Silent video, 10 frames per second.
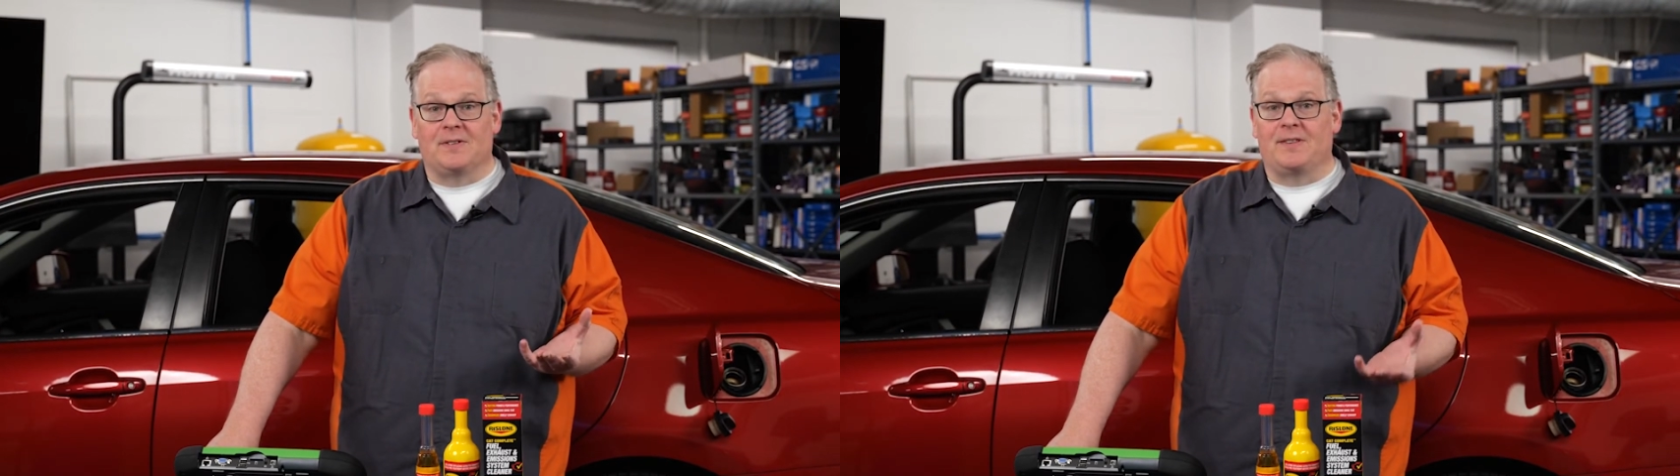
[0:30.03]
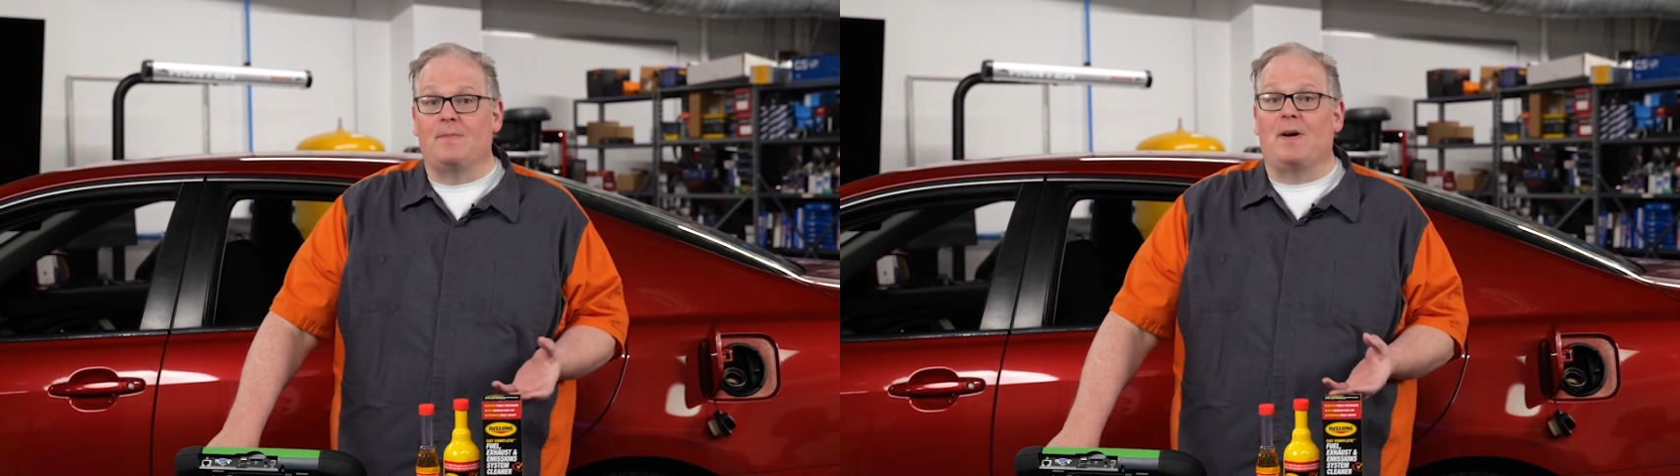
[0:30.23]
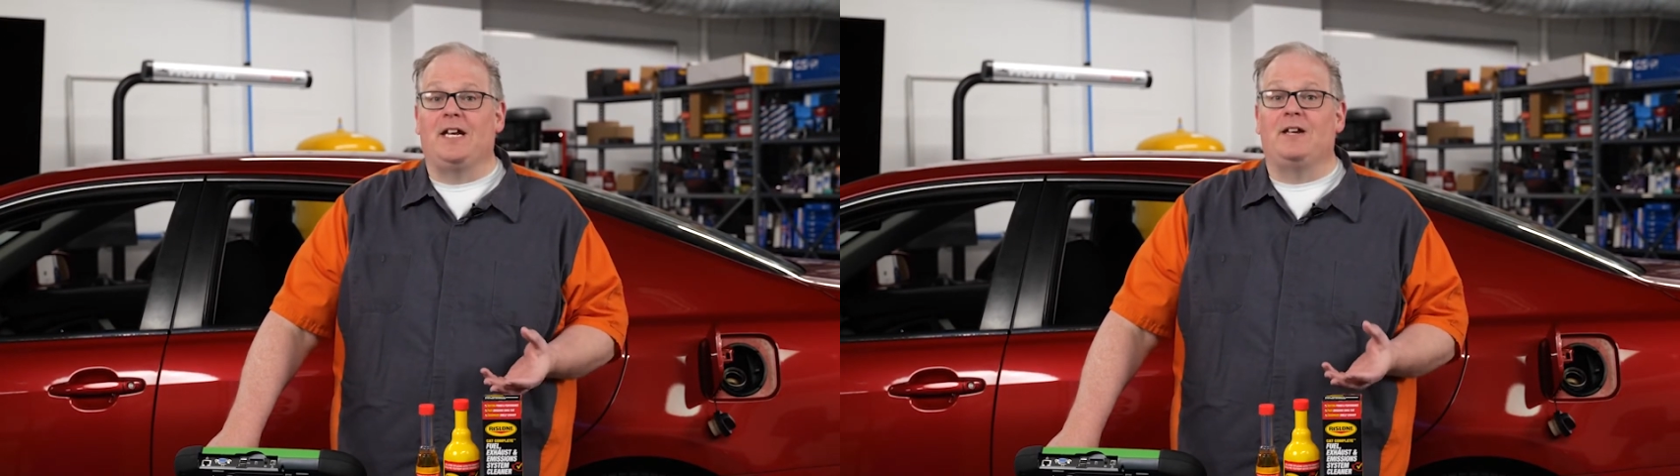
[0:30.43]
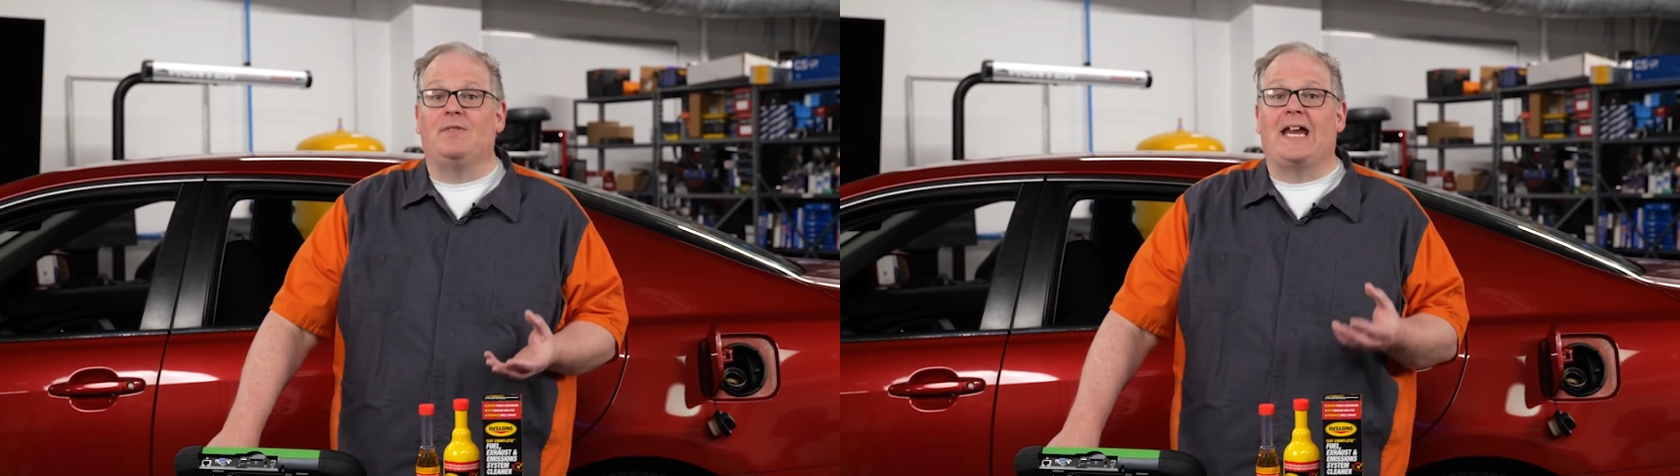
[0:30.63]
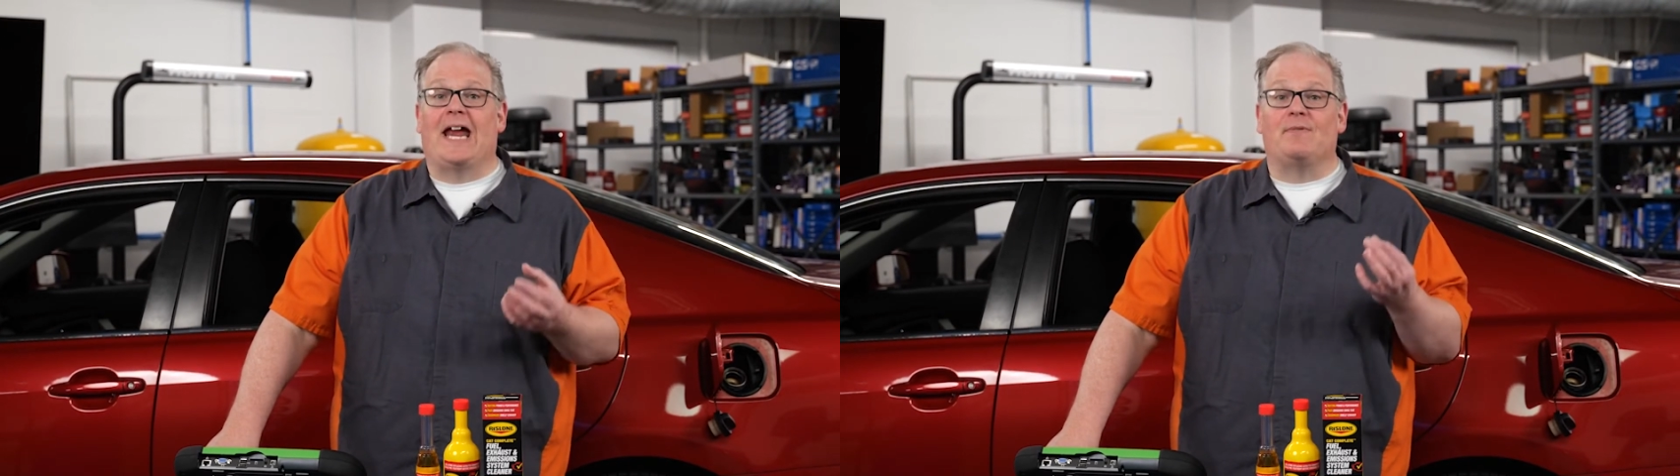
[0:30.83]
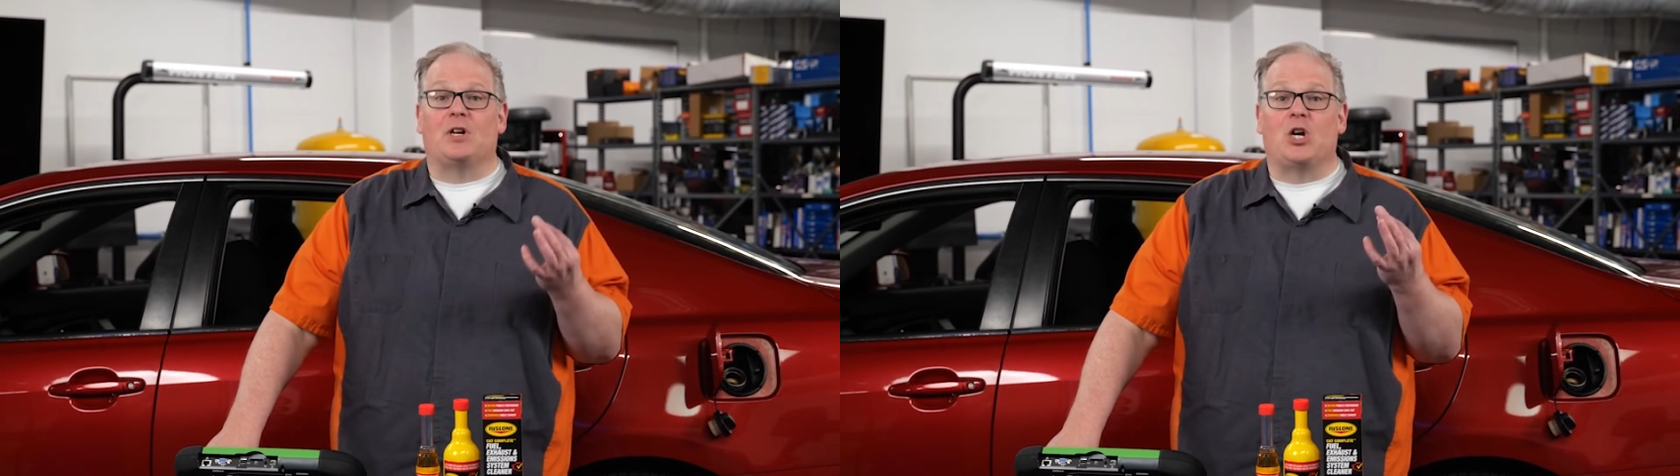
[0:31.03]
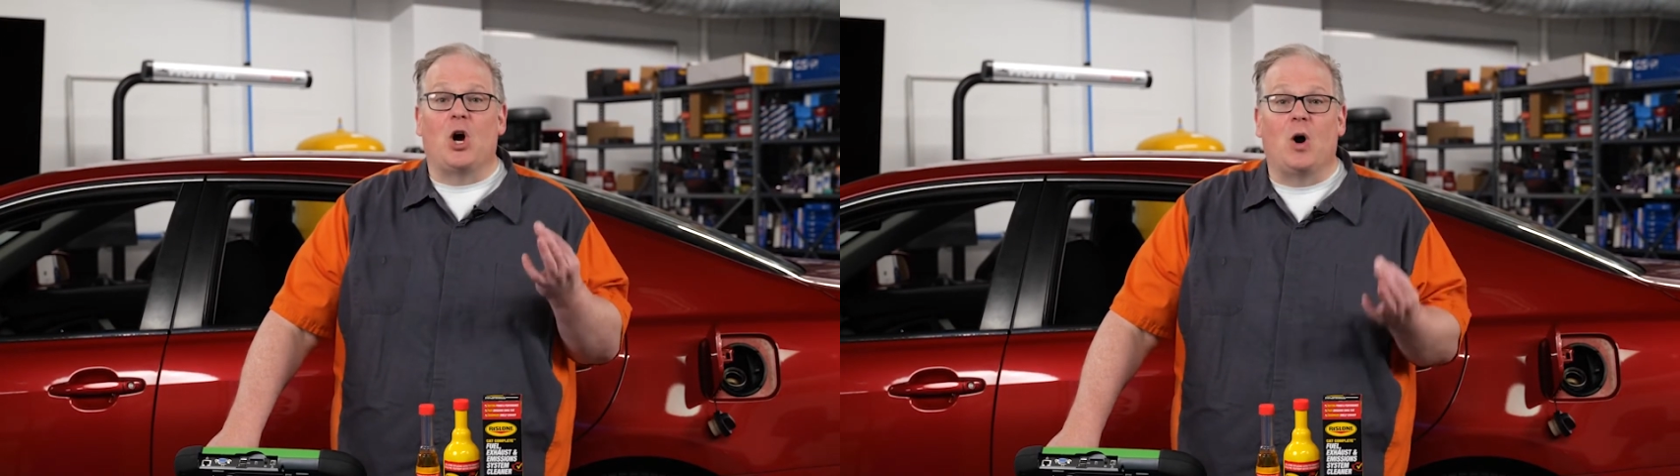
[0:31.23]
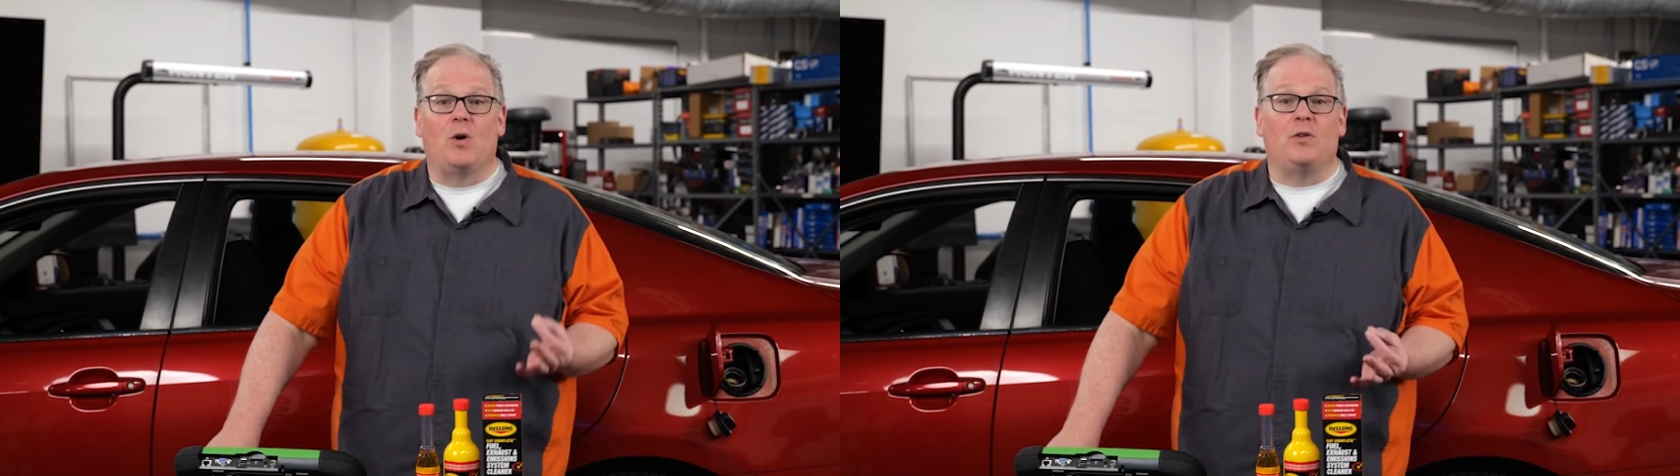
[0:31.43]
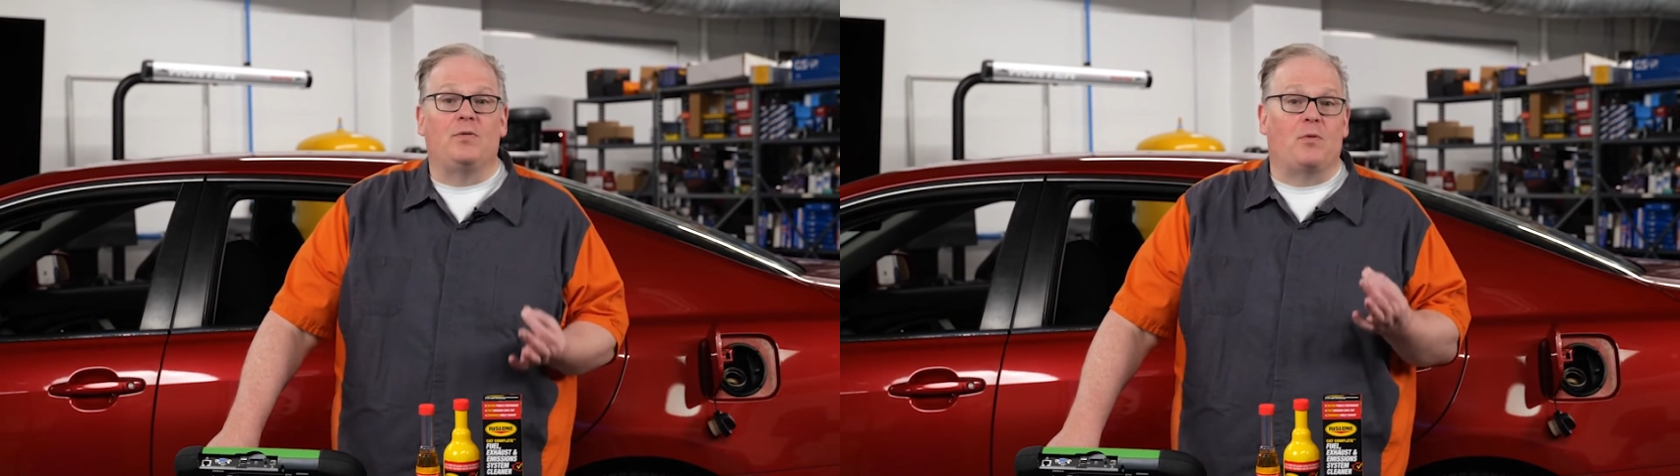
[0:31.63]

they might even have a code